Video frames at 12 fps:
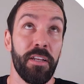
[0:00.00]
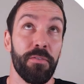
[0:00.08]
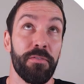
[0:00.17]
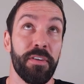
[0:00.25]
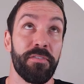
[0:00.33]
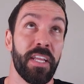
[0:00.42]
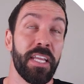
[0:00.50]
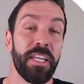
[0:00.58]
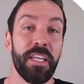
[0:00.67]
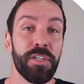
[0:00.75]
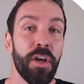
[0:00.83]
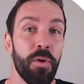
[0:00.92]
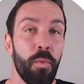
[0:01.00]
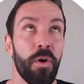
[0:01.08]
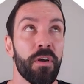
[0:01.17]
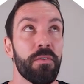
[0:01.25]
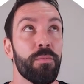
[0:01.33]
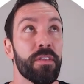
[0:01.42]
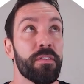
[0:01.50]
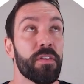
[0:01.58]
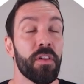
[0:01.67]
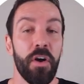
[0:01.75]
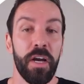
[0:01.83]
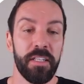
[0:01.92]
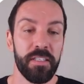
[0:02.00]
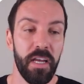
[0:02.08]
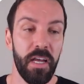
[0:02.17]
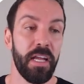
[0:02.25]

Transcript: or 15 years ago, working with clients